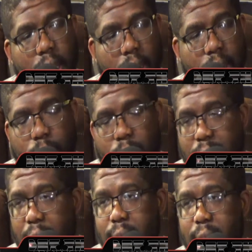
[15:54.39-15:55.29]
You know what
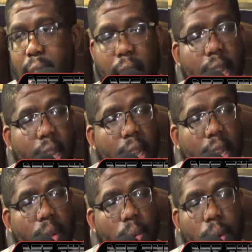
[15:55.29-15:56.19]
they say,
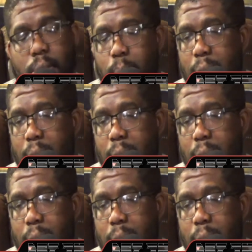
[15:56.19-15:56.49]
one